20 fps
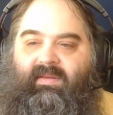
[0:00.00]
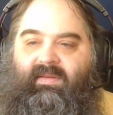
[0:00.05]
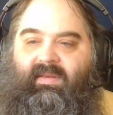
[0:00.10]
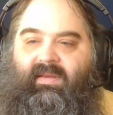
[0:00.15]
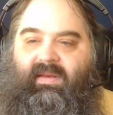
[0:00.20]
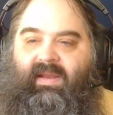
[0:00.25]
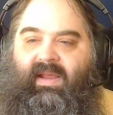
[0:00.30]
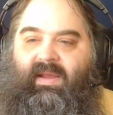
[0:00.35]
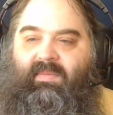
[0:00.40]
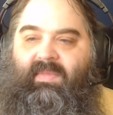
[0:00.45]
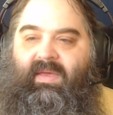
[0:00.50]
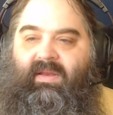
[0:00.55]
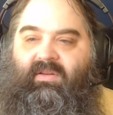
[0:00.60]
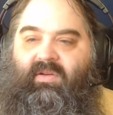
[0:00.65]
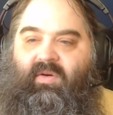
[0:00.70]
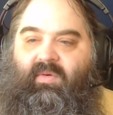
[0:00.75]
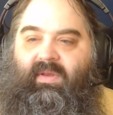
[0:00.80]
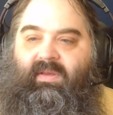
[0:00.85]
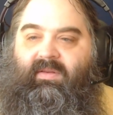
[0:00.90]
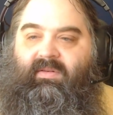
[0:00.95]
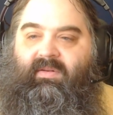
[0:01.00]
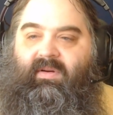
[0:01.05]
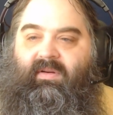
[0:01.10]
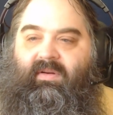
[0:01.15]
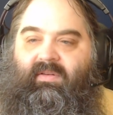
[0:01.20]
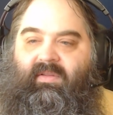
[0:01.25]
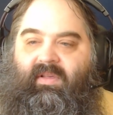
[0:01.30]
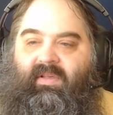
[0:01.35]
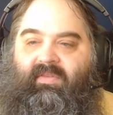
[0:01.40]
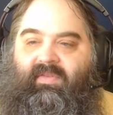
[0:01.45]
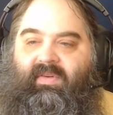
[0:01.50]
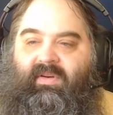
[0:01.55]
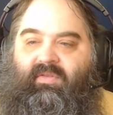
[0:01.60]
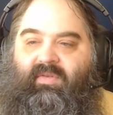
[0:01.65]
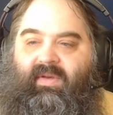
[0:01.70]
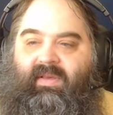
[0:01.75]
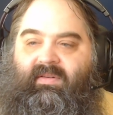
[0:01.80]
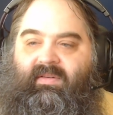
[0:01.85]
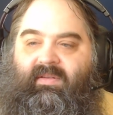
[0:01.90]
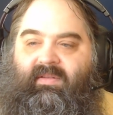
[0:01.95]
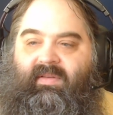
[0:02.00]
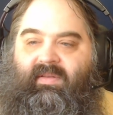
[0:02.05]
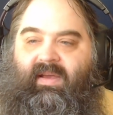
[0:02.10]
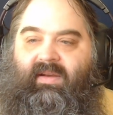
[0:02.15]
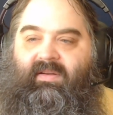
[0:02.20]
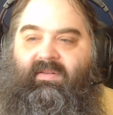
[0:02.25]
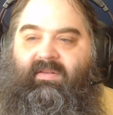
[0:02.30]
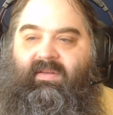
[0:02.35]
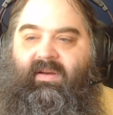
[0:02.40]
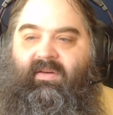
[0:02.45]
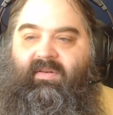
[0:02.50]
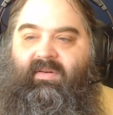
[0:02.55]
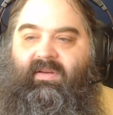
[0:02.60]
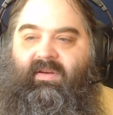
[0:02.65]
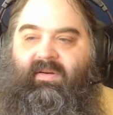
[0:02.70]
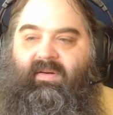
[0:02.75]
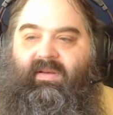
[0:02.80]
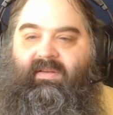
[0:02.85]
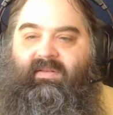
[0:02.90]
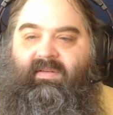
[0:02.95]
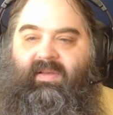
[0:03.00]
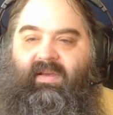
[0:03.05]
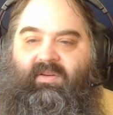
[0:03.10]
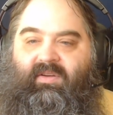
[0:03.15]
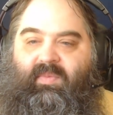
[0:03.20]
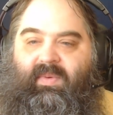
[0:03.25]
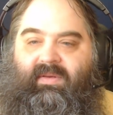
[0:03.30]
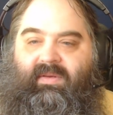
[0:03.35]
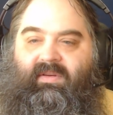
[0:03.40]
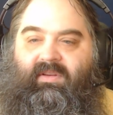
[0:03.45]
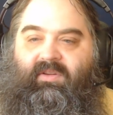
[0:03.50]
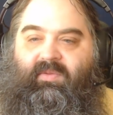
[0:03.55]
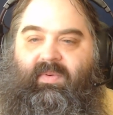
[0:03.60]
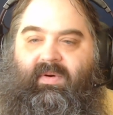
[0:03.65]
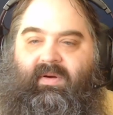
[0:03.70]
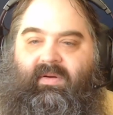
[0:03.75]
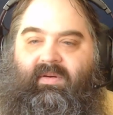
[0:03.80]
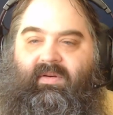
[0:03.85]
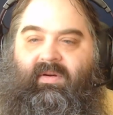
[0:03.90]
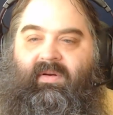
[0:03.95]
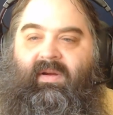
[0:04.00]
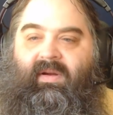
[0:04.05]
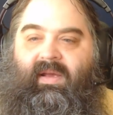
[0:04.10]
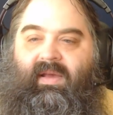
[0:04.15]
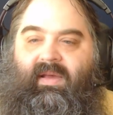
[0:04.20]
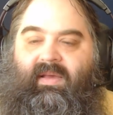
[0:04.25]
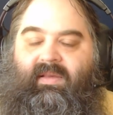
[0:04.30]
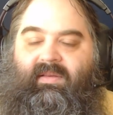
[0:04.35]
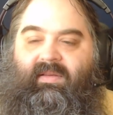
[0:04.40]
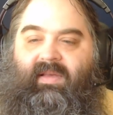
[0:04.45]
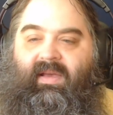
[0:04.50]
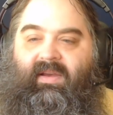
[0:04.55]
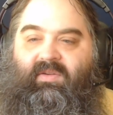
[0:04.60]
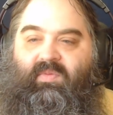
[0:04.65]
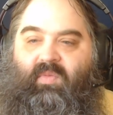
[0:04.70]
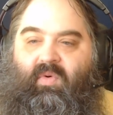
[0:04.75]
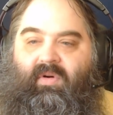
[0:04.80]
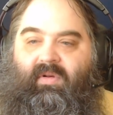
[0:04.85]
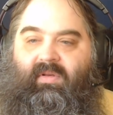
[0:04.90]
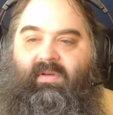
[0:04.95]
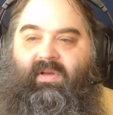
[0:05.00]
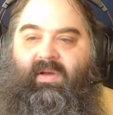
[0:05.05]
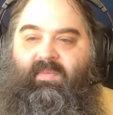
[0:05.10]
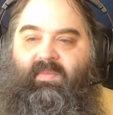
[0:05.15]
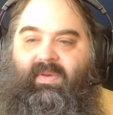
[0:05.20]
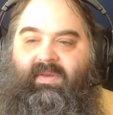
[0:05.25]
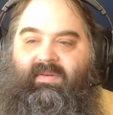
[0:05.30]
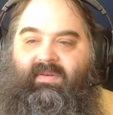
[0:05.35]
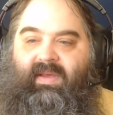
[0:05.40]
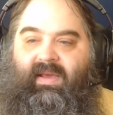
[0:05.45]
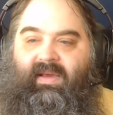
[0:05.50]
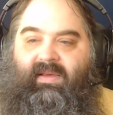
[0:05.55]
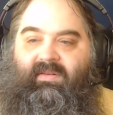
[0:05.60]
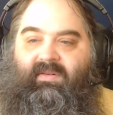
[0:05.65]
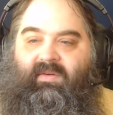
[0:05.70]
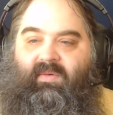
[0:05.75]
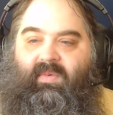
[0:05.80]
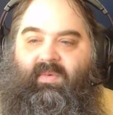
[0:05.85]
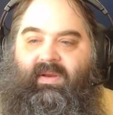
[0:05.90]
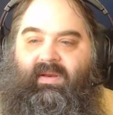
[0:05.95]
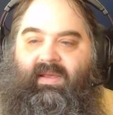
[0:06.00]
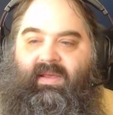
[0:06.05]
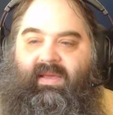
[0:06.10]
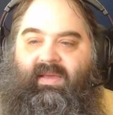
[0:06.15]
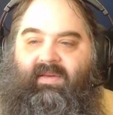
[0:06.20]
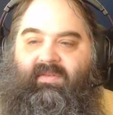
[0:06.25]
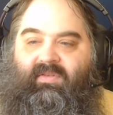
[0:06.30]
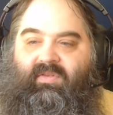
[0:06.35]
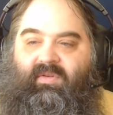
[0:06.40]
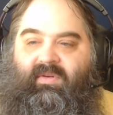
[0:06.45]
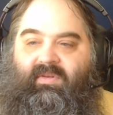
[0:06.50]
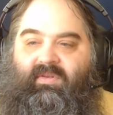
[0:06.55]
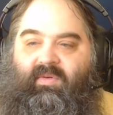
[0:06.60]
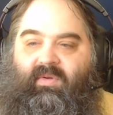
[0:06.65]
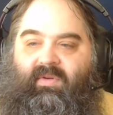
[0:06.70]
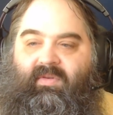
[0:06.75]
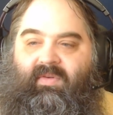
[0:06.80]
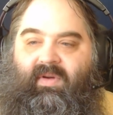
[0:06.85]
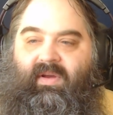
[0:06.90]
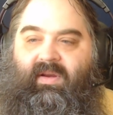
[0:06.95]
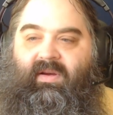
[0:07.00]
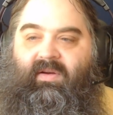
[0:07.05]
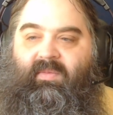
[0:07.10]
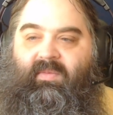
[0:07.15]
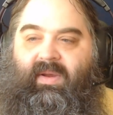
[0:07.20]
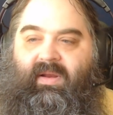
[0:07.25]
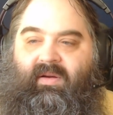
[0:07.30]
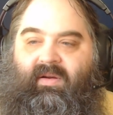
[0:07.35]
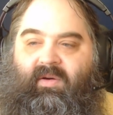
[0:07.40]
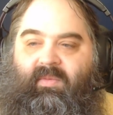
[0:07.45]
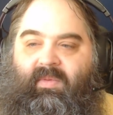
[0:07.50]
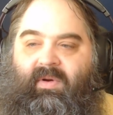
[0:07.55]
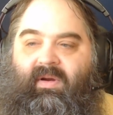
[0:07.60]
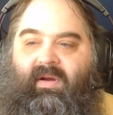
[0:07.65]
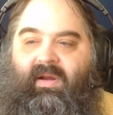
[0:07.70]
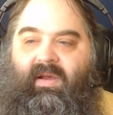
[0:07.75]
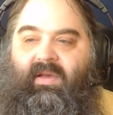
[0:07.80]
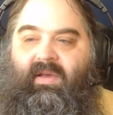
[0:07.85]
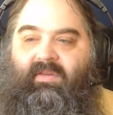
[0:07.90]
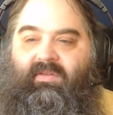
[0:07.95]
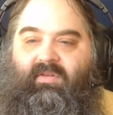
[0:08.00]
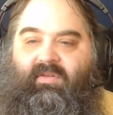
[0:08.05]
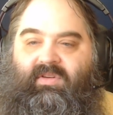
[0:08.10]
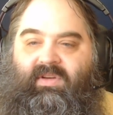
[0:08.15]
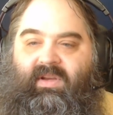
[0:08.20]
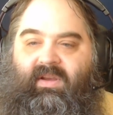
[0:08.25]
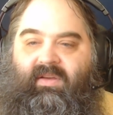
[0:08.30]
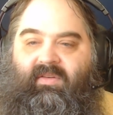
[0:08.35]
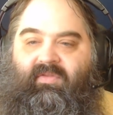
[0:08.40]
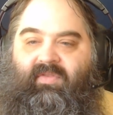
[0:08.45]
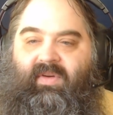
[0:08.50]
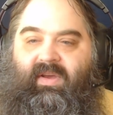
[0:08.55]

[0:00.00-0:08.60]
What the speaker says: is the name that Tony Stark's love interest slash secretary slash business partner slash moral compass takes when he gives her a suit of Iron Man armor so she can